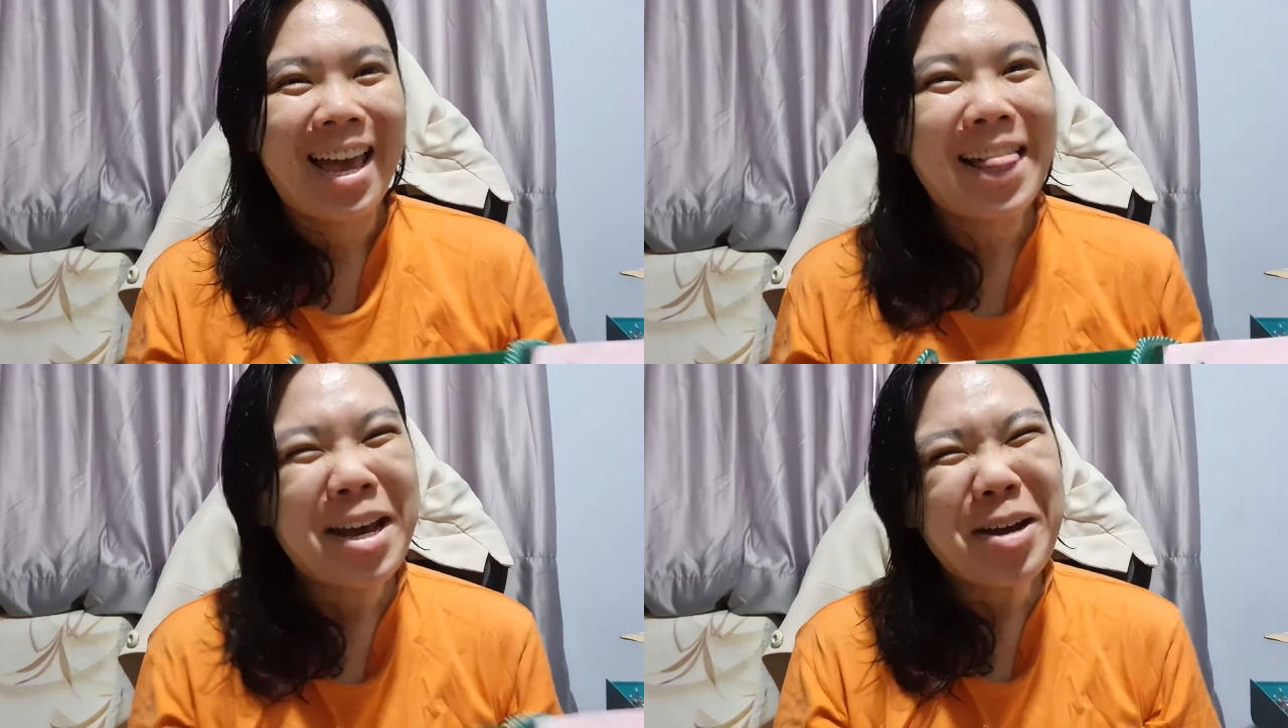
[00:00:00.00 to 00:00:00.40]

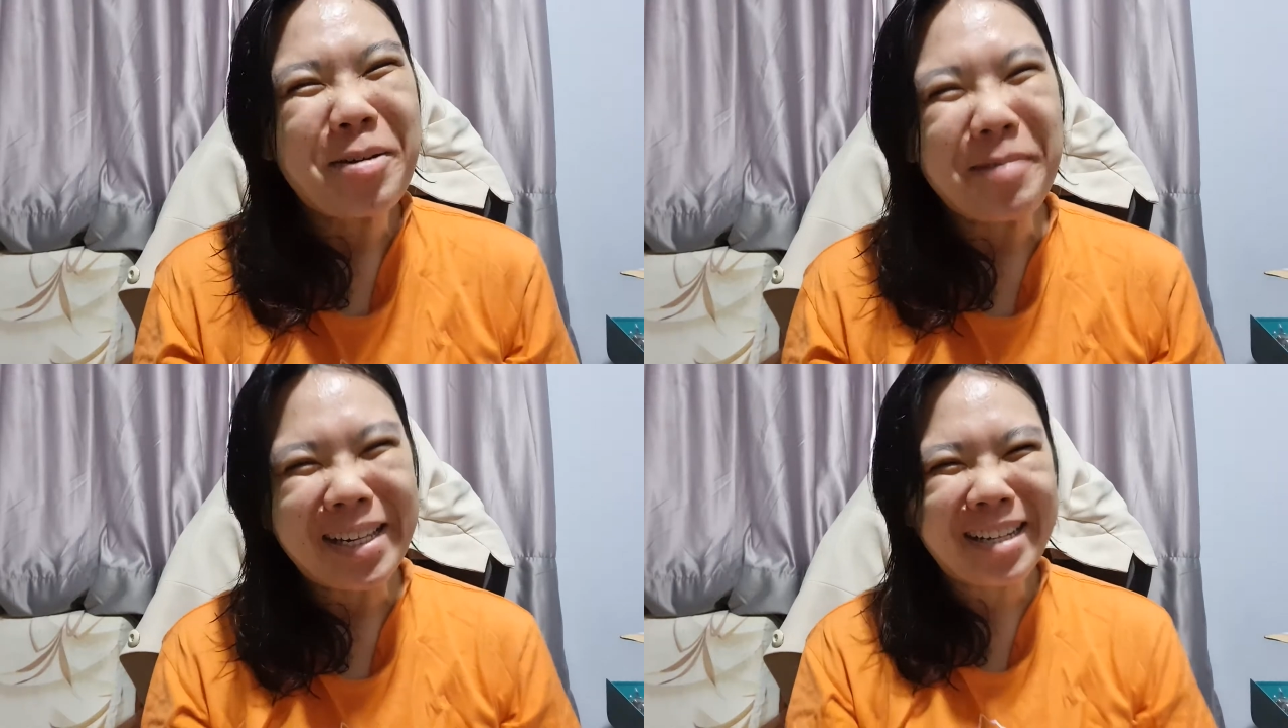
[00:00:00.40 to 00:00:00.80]

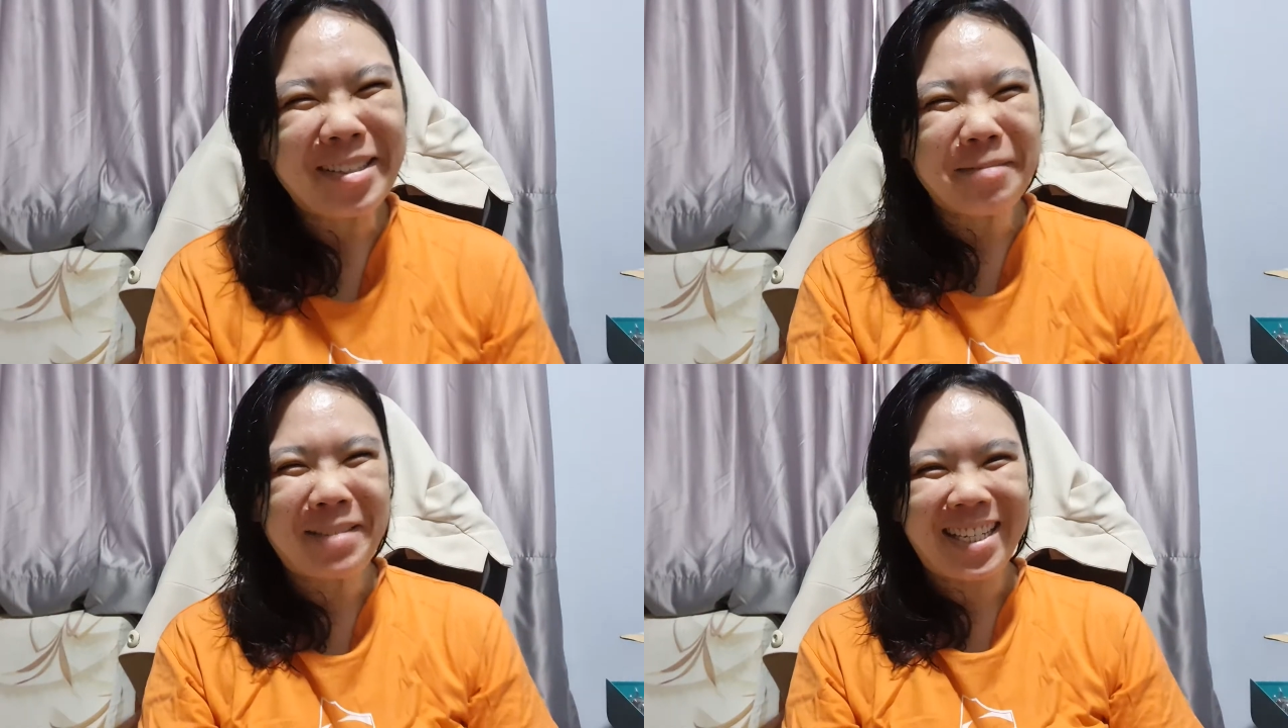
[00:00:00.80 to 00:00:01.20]
Hello, welcome
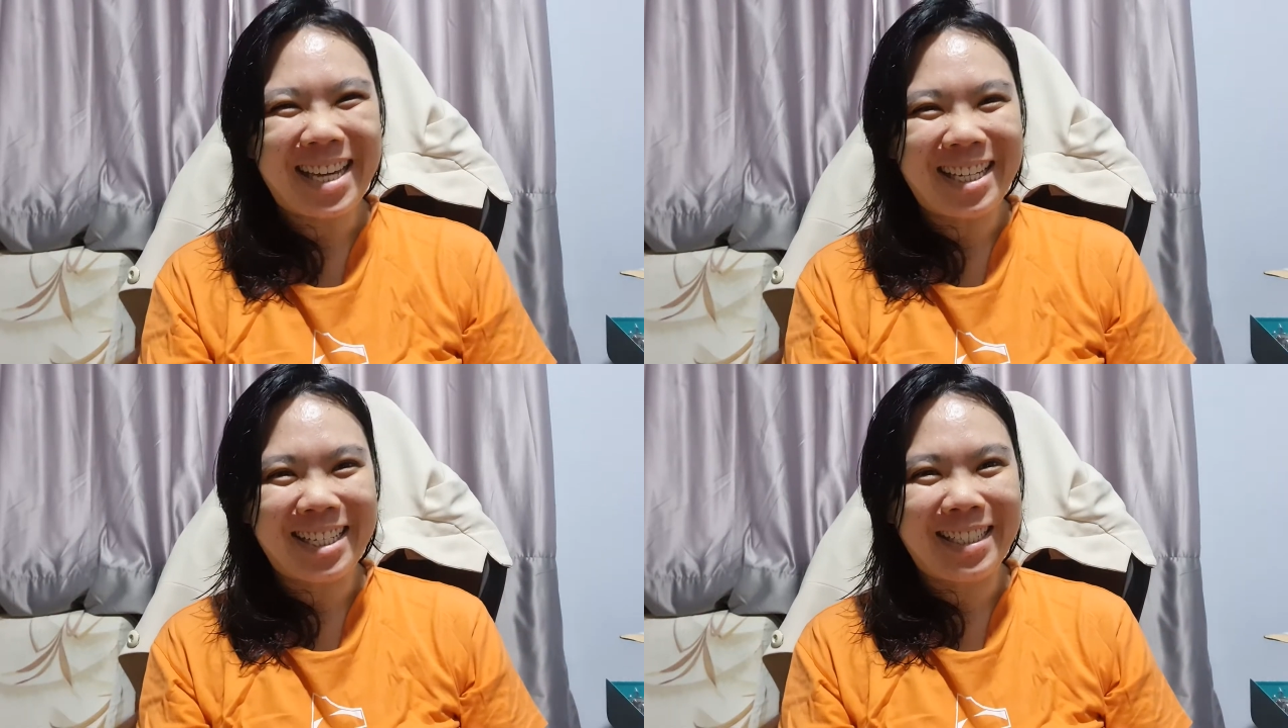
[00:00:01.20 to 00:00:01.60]
to my
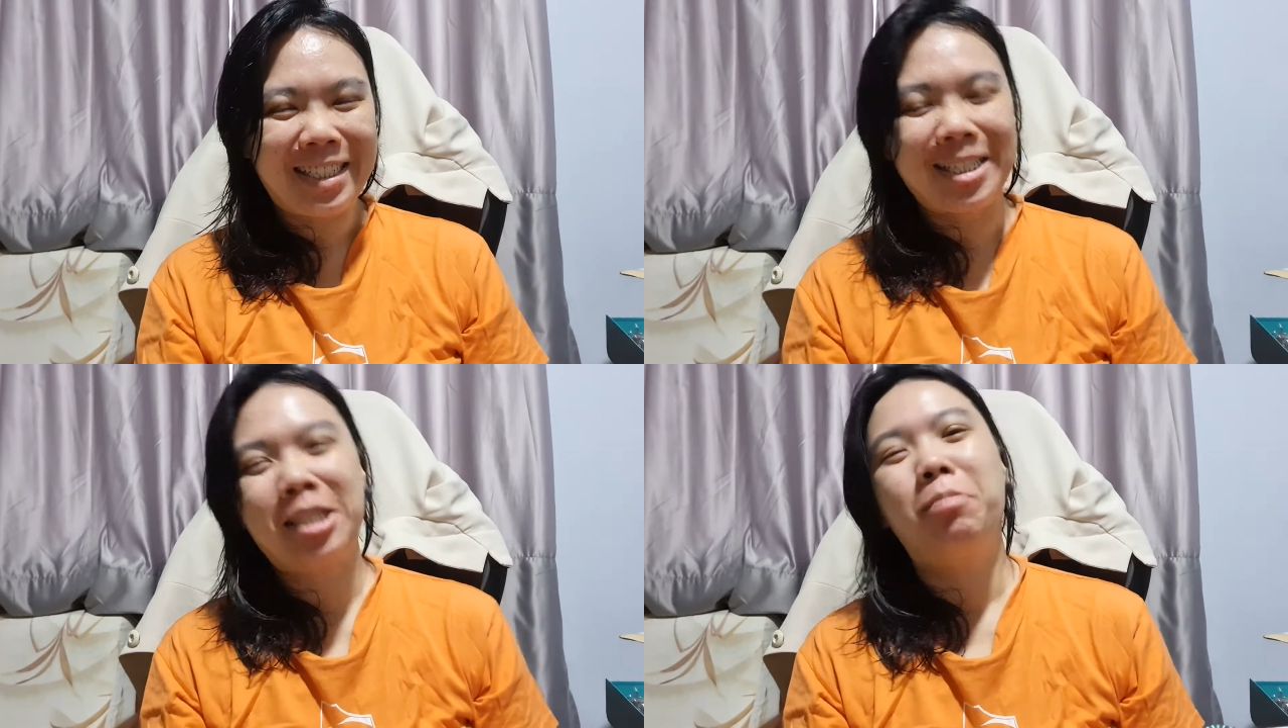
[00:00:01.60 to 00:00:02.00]

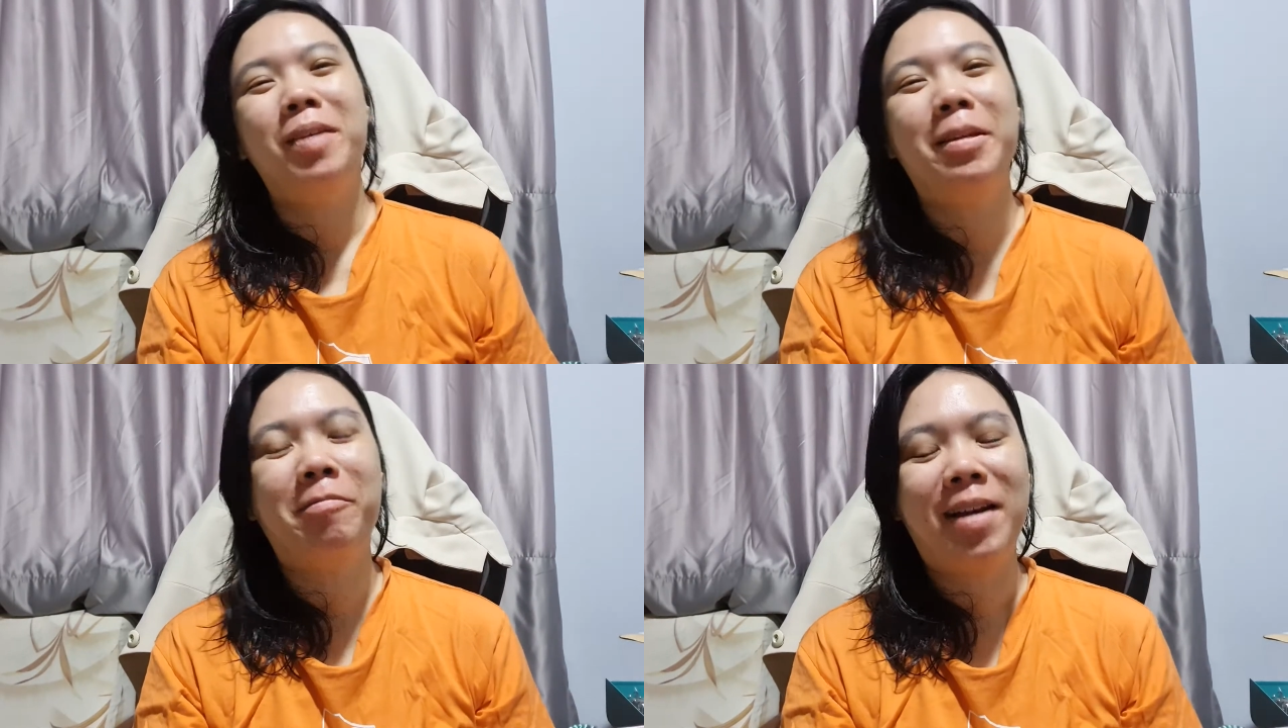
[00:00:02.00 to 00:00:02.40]
channel. It's
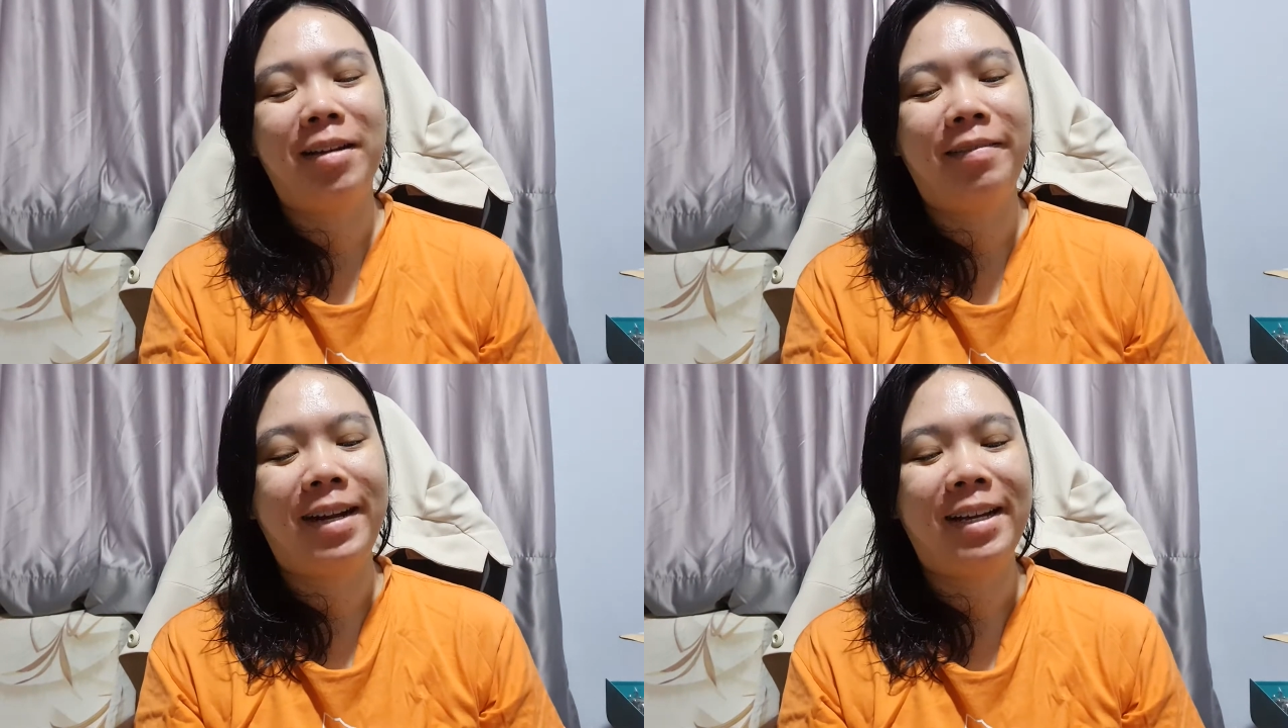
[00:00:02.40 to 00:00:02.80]
been a
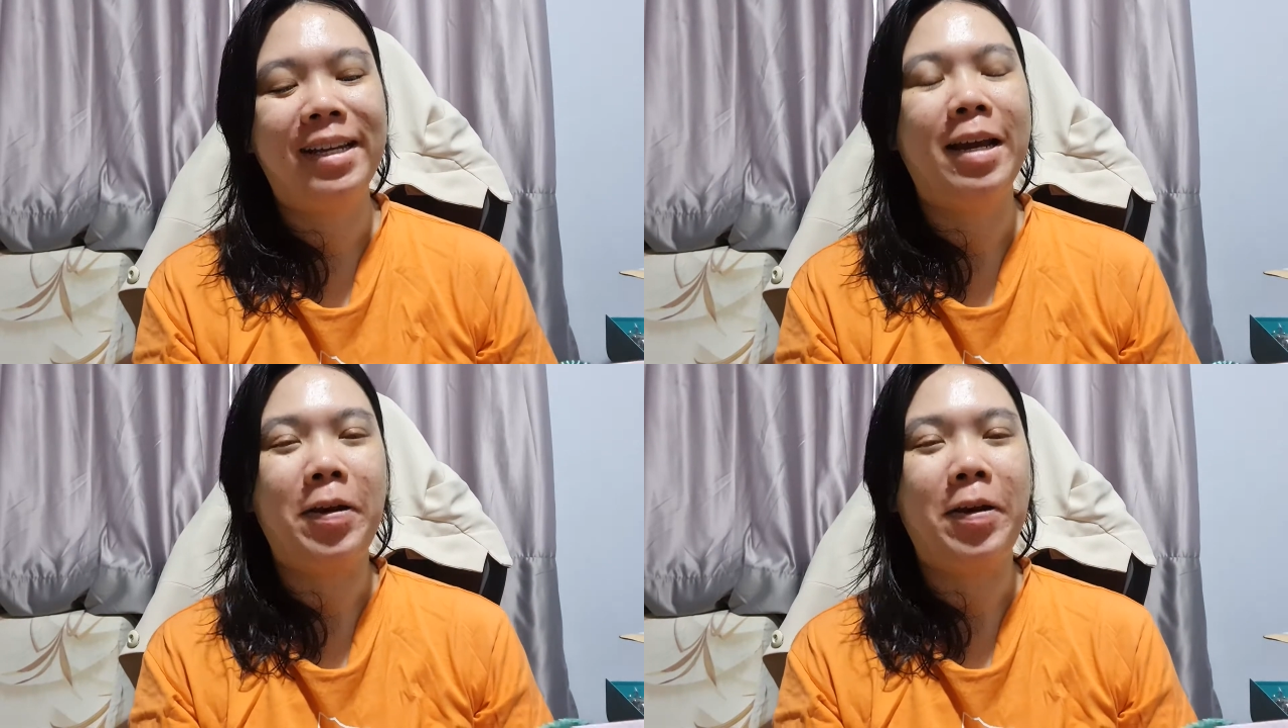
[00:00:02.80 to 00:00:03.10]
while, right?